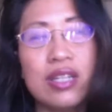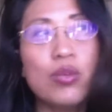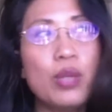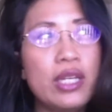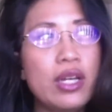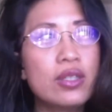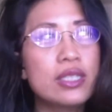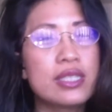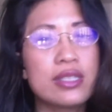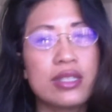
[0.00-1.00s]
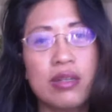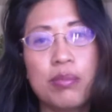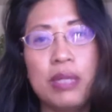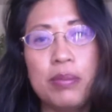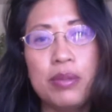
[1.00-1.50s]
We noticed the
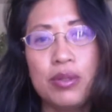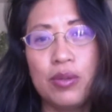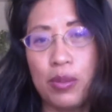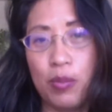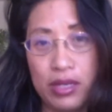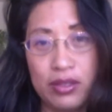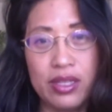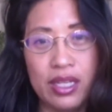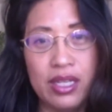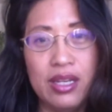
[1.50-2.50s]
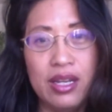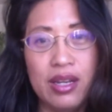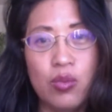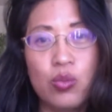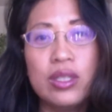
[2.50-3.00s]
people who are wealthy,
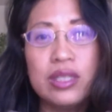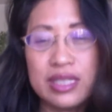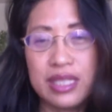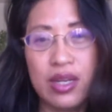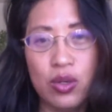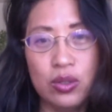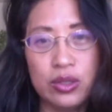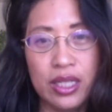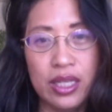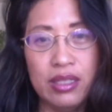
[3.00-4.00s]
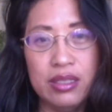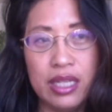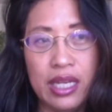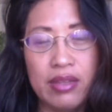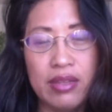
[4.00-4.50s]
real estate holding,
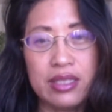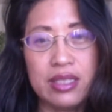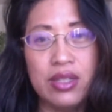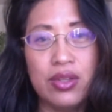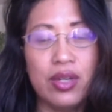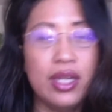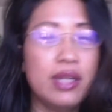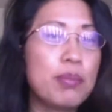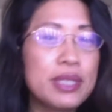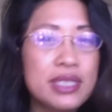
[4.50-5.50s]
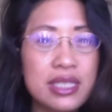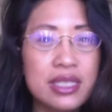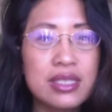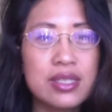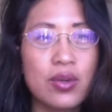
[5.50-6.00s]
and that's either in a
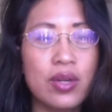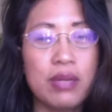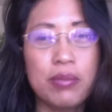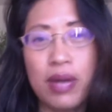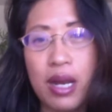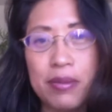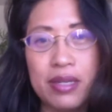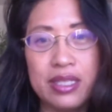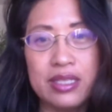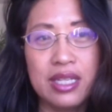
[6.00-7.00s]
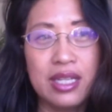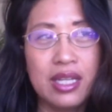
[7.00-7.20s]
business or in properties,